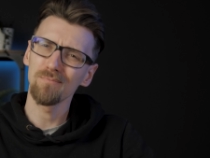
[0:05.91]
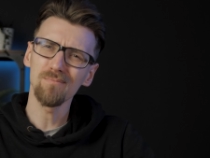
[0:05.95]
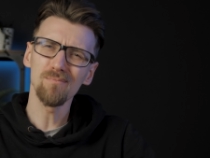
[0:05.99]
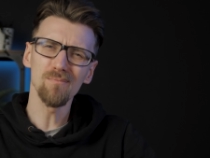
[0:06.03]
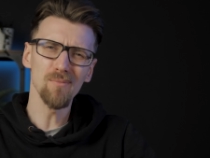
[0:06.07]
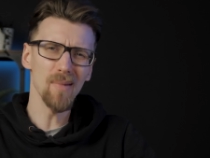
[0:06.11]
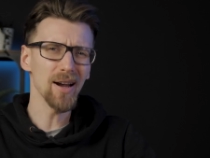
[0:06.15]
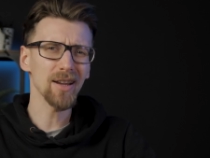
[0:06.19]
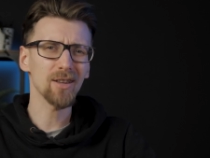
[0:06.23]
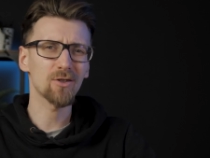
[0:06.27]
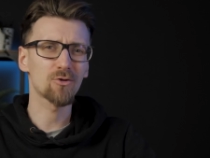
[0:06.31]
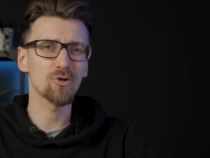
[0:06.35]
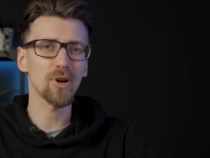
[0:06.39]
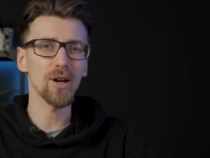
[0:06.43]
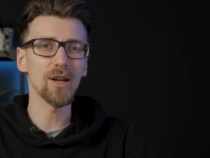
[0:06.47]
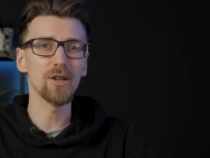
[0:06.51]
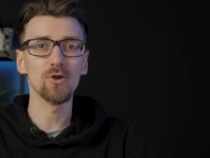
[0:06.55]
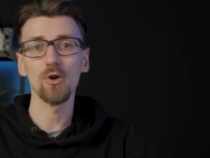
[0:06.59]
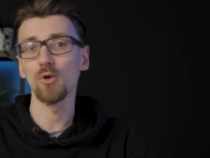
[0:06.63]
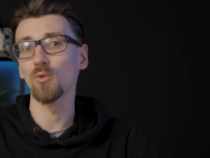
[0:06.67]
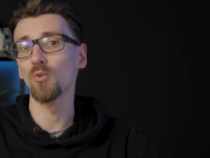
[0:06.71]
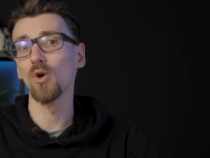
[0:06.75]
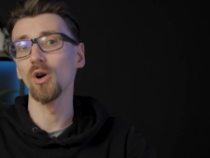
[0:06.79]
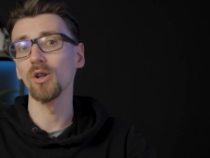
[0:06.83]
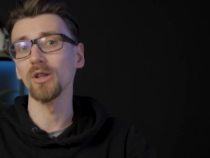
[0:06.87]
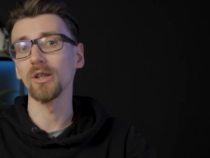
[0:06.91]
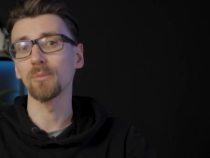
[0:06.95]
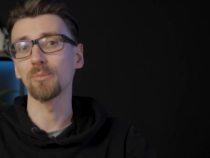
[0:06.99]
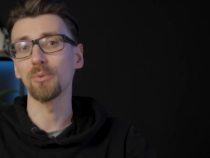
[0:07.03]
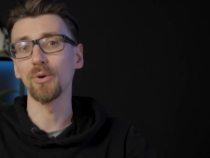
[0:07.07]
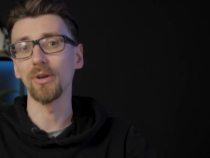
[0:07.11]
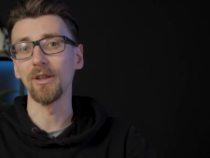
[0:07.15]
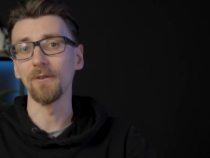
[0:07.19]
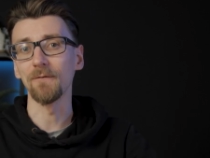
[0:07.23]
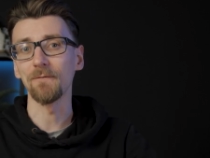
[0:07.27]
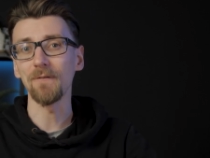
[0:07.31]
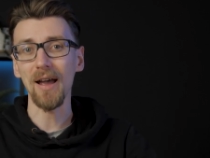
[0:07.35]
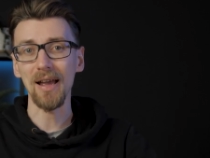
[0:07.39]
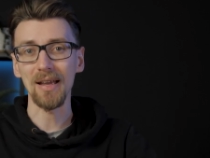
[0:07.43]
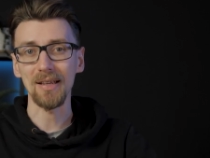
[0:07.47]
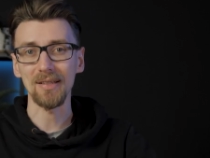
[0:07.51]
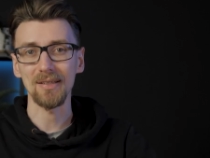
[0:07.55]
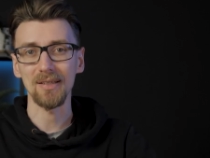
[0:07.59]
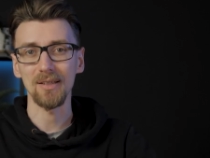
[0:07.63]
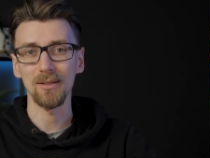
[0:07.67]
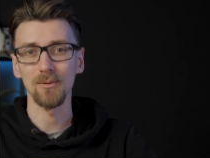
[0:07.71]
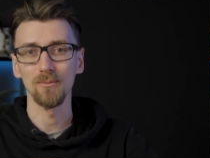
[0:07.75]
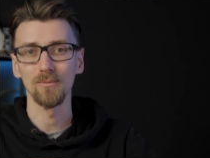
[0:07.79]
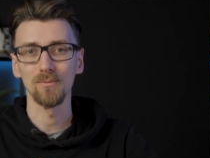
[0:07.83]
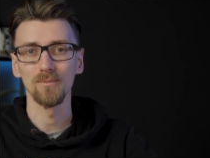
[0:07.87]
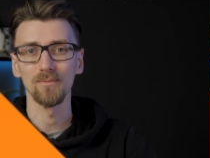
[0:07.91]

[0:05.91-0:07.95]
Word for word: might drain your wallet pretty fast.